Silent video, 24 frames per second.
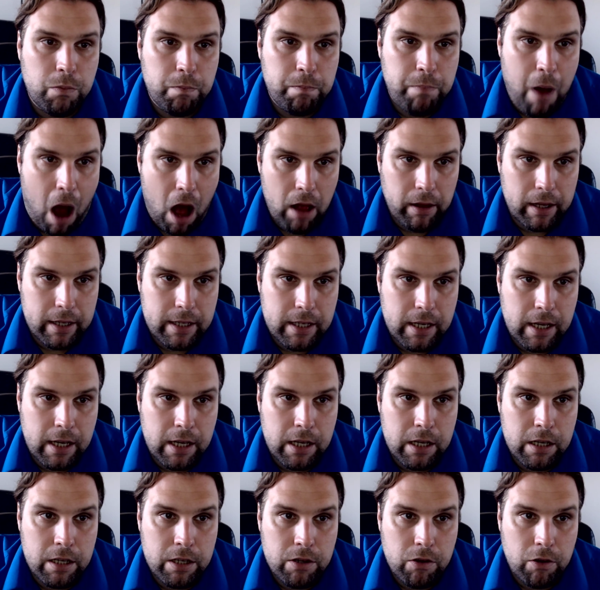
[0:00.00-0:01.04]

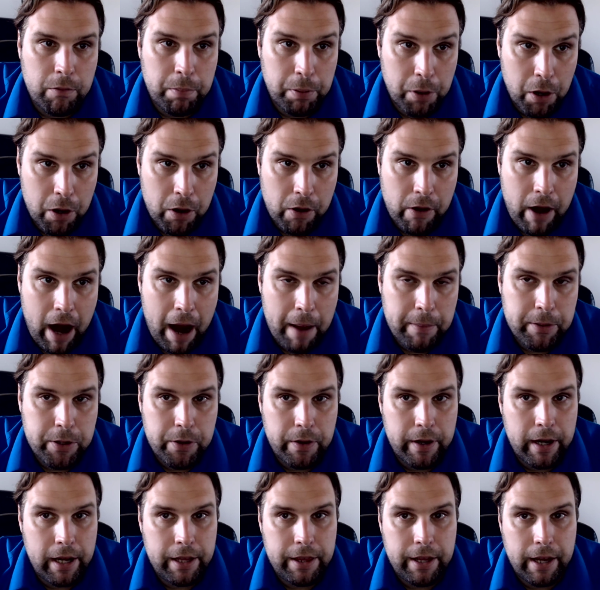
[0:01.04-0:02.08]
policies or programs or
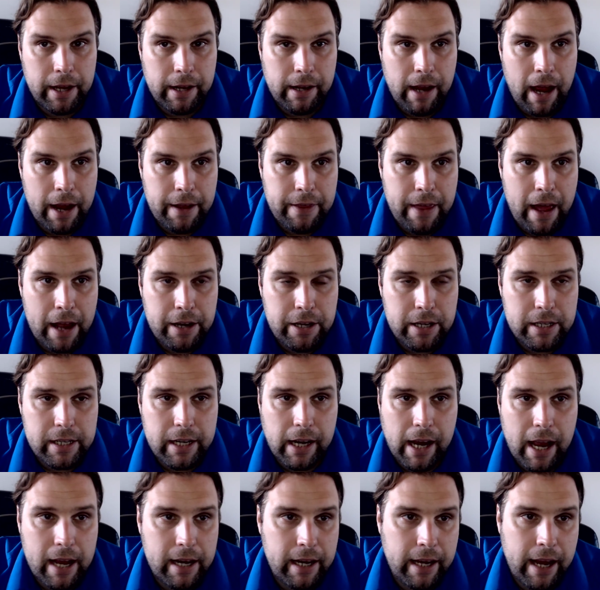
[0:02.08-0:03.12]
anything like that, just to
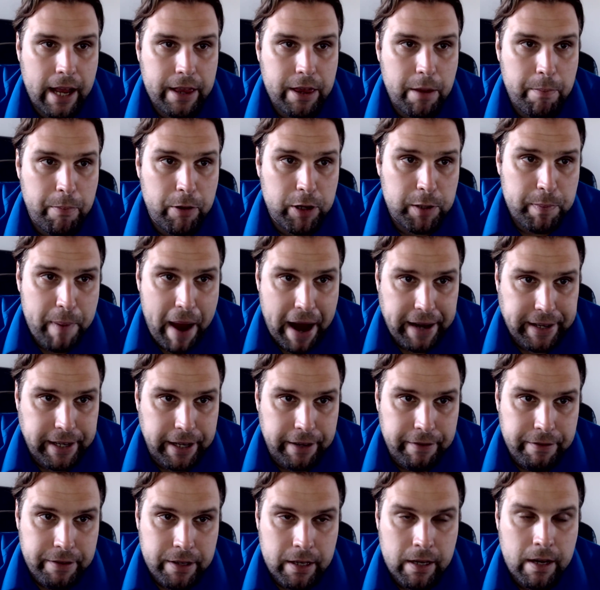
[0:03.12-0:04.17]
kind of get the
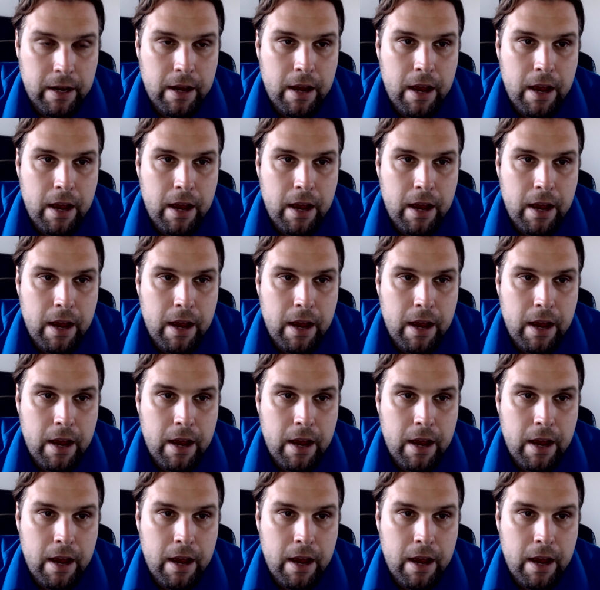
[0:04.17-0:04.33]
perspectives